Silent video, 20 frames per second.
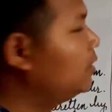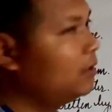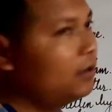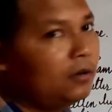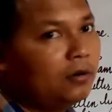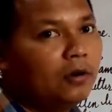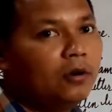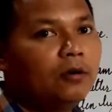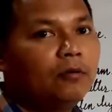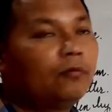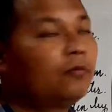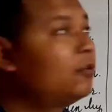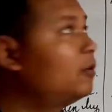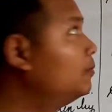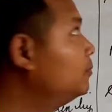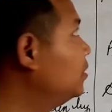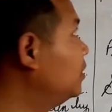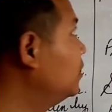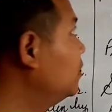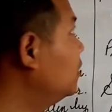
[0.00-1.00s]

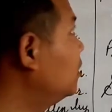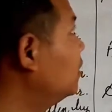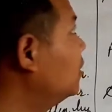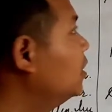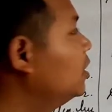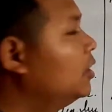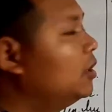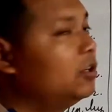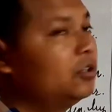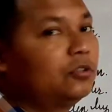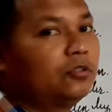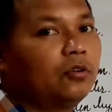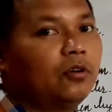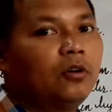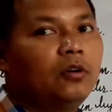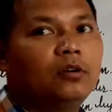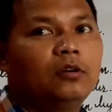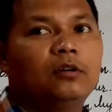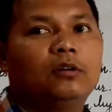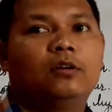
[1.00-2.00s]
here.
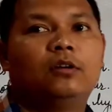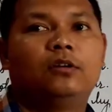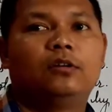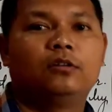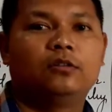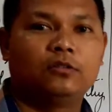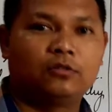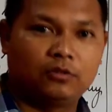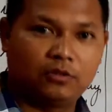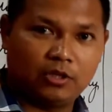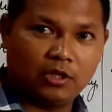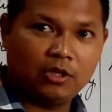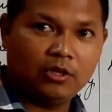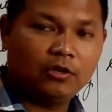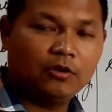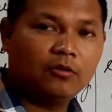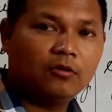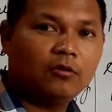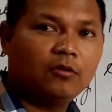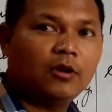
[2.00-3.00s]
So see
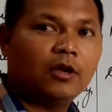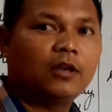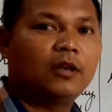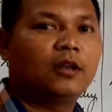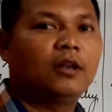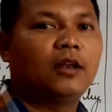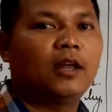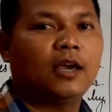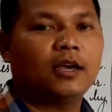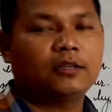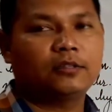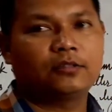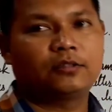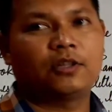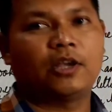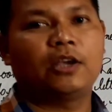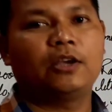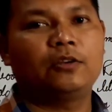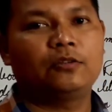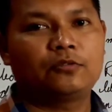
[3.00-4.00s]
you in the next.
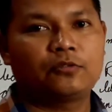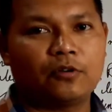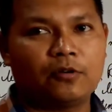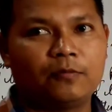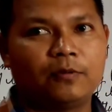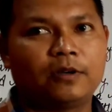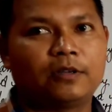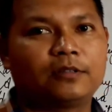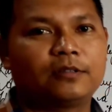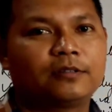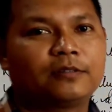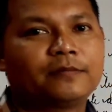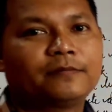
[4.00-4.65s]
Thank you so much.